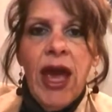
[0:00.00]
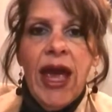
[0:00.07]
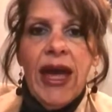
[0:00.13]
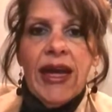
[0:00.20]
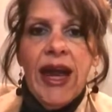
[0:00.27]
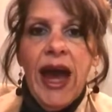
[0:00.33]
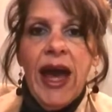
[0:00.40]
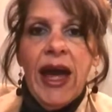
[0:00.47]

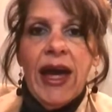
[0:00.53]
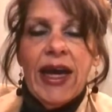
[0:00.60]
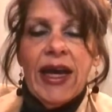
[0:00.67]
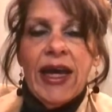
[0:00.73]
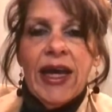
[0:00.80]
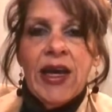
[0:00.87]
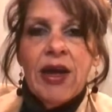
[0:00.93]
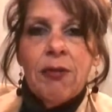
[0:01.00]
And
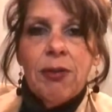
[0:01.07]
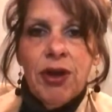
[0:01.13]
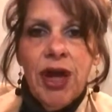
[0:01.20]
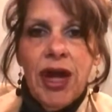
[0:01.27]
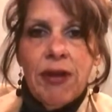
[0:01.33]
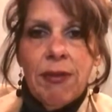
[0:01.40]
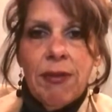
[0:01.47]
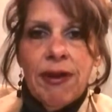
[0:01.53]
I put
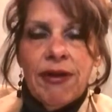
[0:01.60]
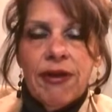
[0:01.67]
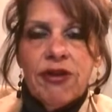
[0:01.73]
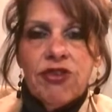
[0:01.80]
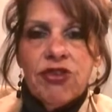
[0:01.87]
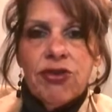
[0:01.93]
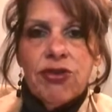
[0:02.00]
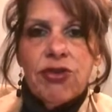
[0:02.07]
on a pair of
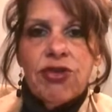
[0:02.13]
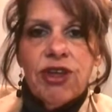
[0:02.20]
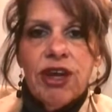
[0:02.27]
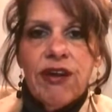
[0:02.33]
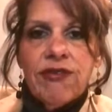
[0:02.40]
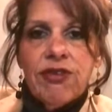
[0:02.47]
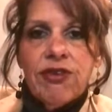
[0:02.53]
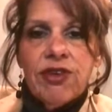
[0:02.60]
shoes
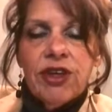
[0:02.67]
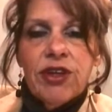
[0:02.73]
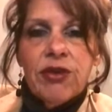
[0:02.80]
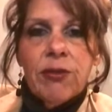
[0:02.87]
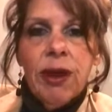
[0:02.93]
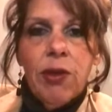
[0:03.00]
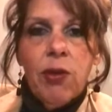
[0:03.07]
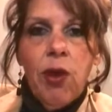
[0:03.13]
after dinner,
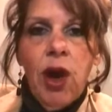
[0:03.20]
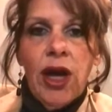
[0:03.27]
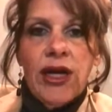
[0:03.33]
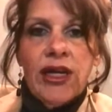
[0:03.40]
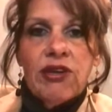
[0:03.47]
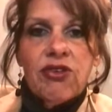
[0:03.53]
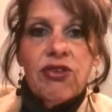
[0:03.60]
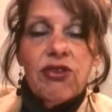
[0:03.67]
my
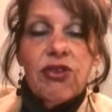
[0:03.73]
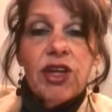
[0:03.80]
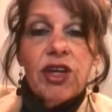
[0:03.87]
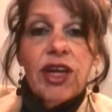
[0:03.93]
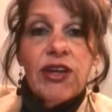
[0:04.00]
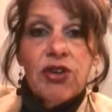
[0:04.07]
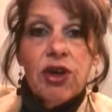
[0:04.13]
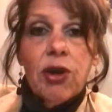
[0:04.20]
walking shoes, and
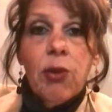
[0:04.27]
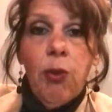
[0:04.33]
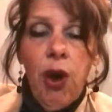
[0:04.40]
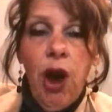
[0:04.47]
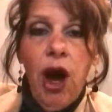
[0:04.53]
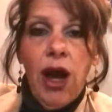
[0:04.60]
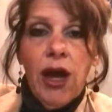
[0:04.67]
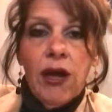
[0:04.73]
I took a
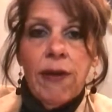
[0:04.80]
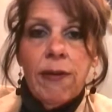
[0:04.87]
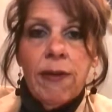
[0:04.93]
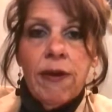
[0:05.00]
walk.